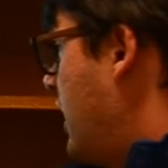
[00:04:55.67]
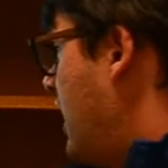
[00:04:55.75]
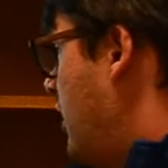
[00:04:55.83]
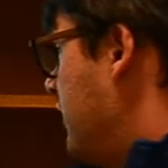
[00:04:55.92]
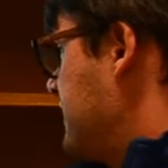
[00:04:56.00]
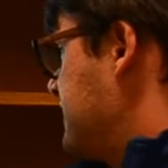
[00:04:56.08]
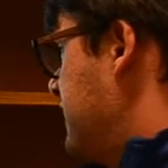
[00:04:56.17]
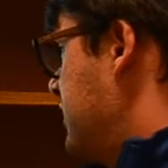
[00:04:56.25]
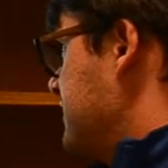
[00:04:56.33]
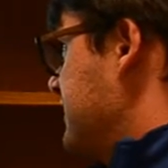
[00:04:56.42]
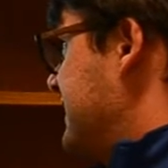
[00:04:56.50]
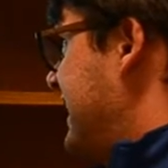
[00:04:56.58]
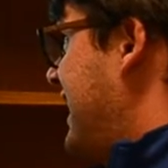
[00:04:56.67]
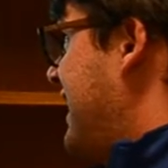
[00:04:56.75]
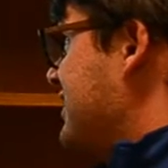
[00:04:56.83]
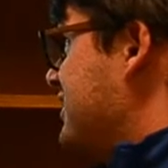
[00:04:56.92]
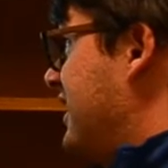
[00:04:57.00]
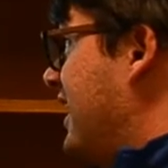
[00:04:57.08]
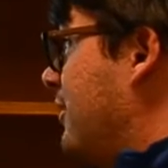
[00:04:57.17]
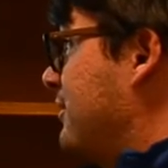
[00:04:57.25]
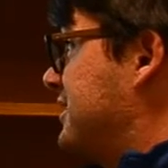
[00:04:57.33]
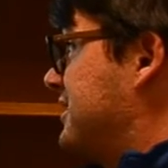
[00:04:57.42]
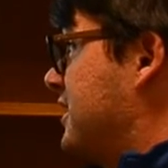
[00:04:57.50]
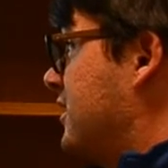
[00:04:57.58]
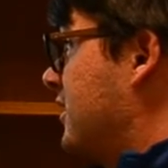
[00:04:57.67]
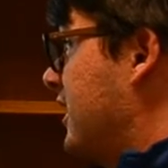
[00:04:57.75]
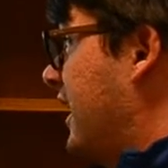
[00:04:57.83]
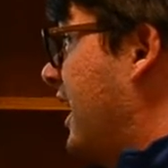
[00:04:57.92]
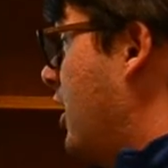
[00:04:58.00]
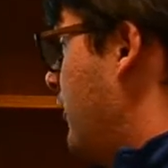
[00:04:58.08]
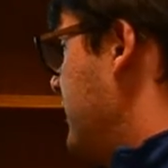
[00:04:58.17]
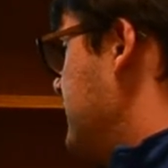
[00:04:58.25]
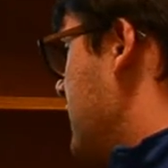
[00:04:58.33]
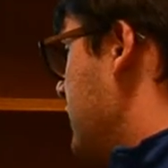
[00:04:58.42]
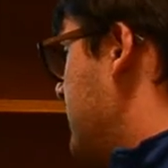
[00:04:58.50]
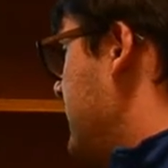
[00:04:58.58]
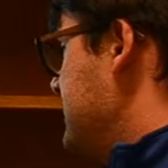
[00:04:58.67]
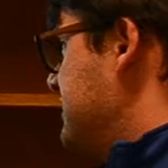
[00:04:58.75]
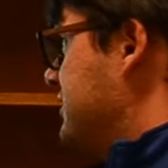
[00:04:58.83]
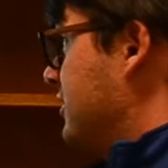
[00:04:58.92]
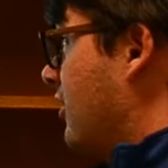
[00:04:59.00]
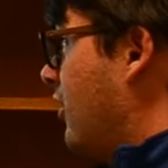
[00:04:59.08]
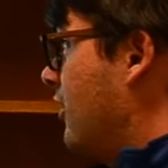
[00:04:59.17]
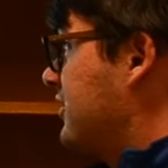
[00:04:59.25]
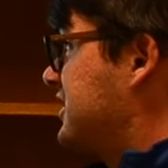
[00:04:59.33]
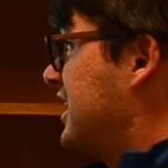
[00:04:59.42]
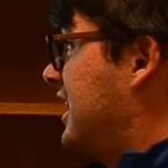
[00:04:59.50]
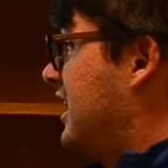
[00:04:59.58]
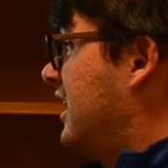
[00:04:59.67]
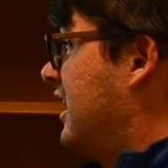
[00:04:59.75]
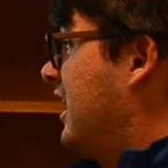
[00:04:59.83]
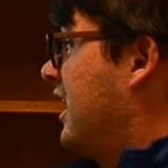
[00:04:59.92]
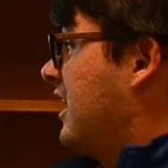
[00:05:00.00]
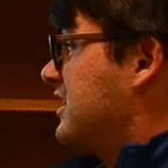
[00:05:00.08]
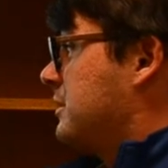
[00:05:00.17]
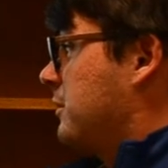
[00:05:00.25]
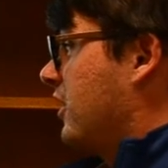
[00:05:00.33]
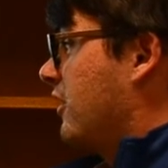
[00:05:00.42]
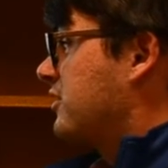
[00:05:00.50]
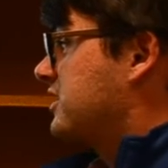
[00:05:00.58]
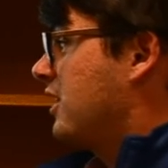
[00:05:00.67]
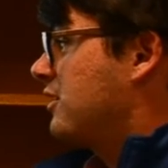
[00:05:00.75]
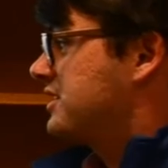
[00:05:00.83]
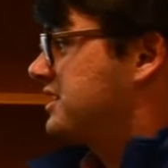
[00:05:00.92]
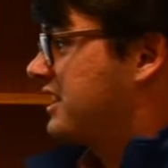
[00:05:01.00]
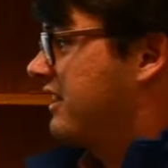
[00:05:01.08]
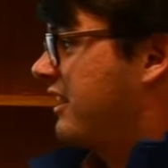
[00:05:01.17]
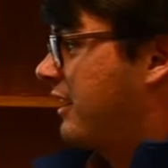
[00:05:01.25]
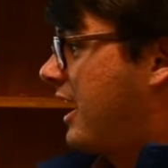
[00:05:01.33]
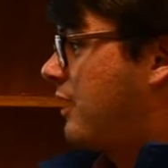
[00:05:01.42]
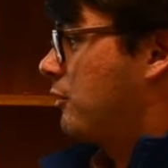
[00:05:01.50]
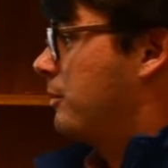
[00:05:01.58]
how this gear is attached and how it's centered and how these other pieces are offset. some of the other challenges that kind